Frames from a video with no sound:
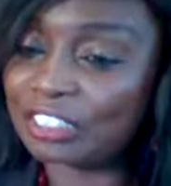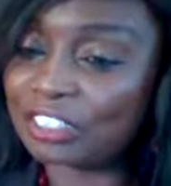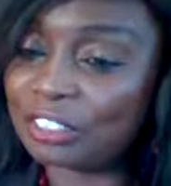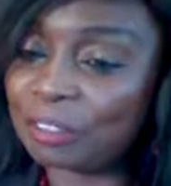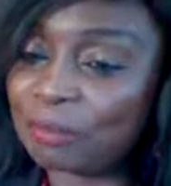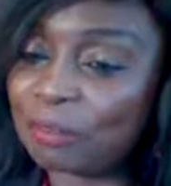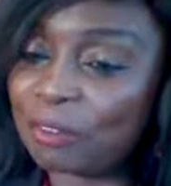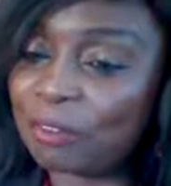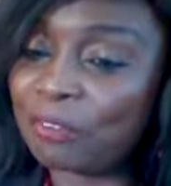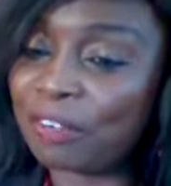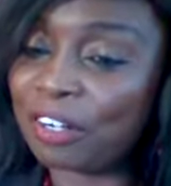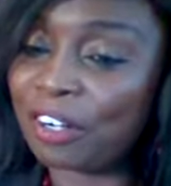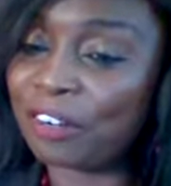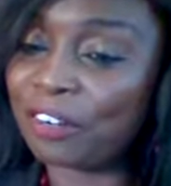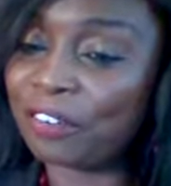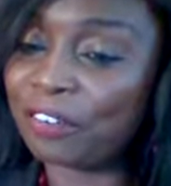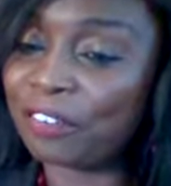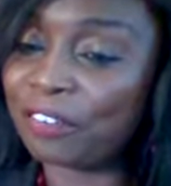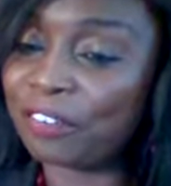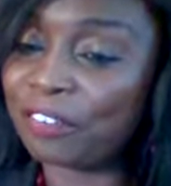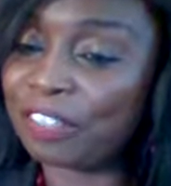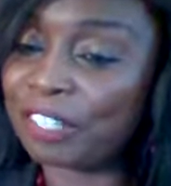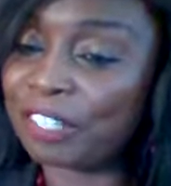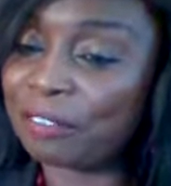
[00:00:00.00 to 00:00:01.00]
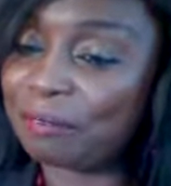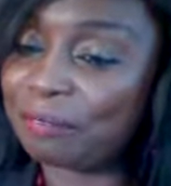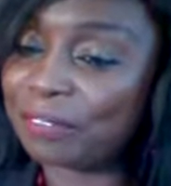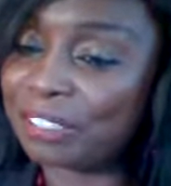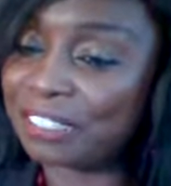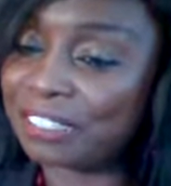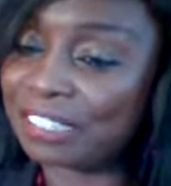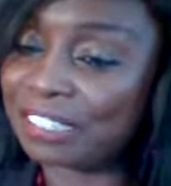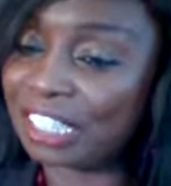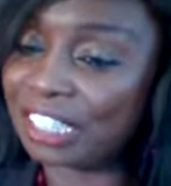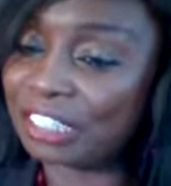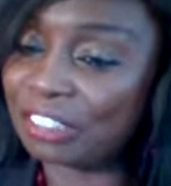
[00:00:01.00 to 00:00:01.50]
Tommy
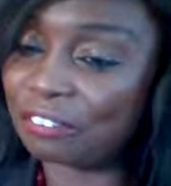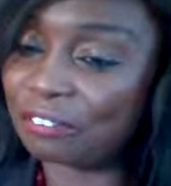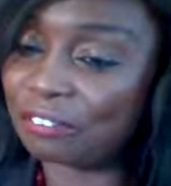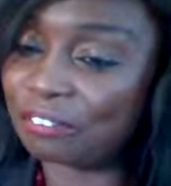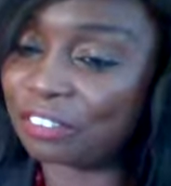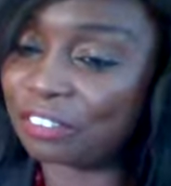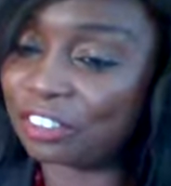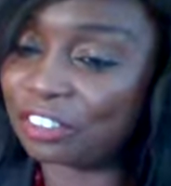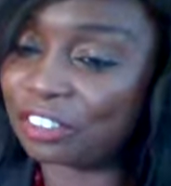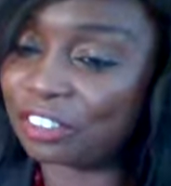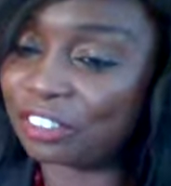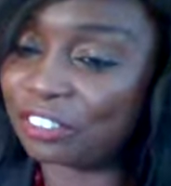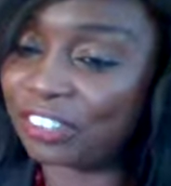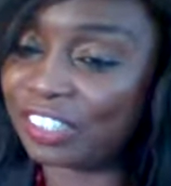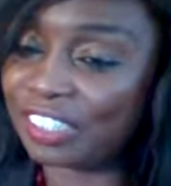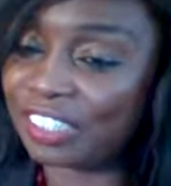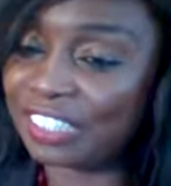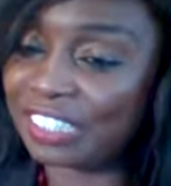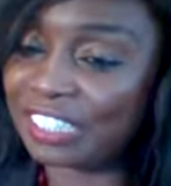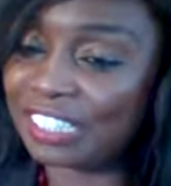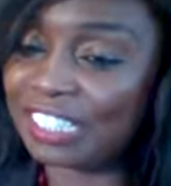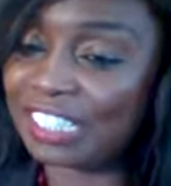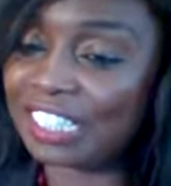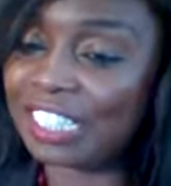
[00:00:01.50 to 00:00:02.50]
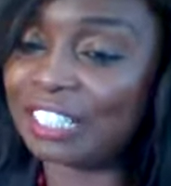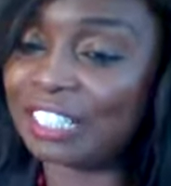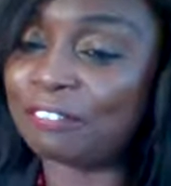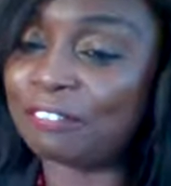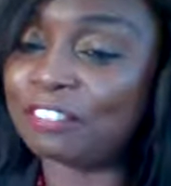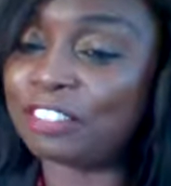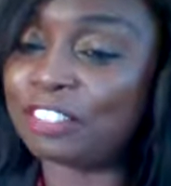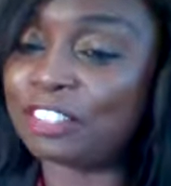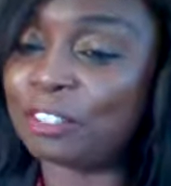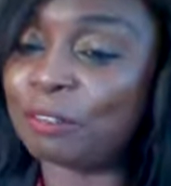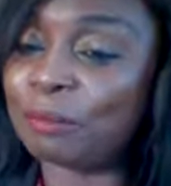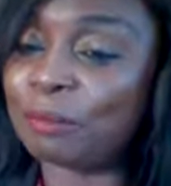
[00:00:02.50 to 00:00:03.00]
Ogunremi, thank you for joining.
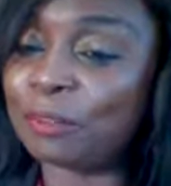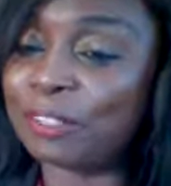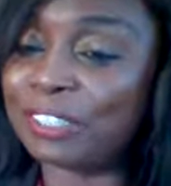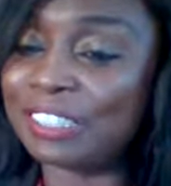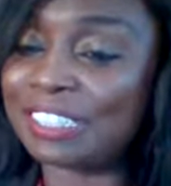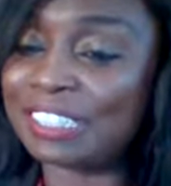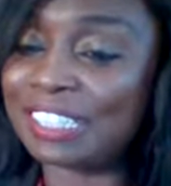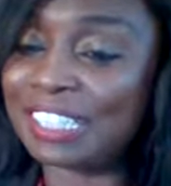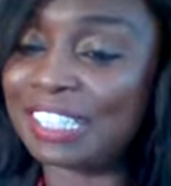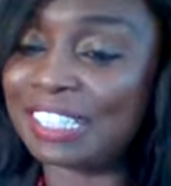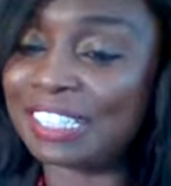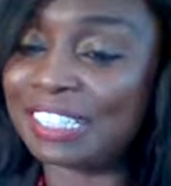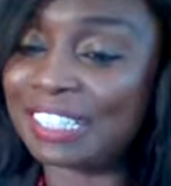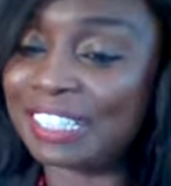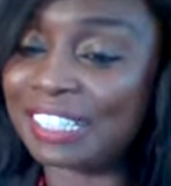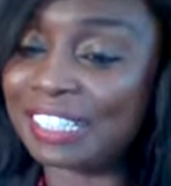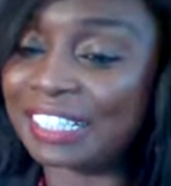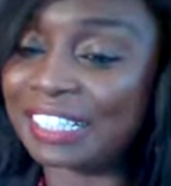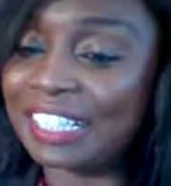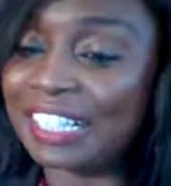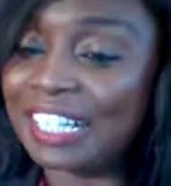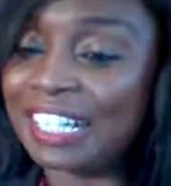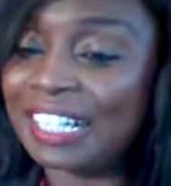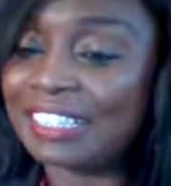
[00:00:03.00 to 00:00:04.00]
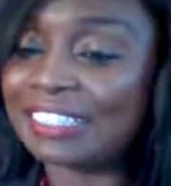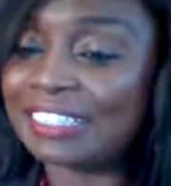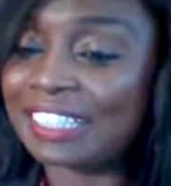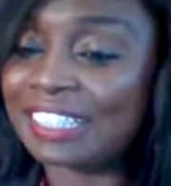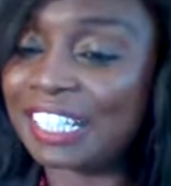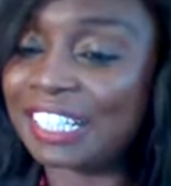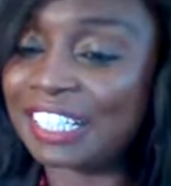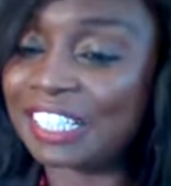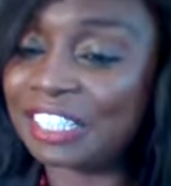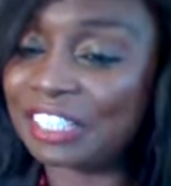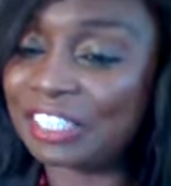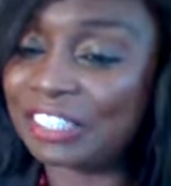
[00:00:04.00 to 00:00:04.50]
Gift Your Modale,
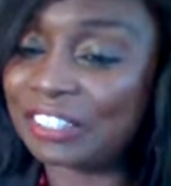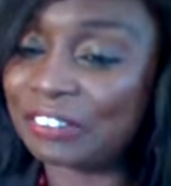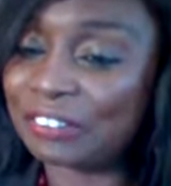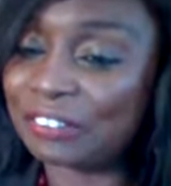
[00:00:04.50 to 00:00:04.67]
thank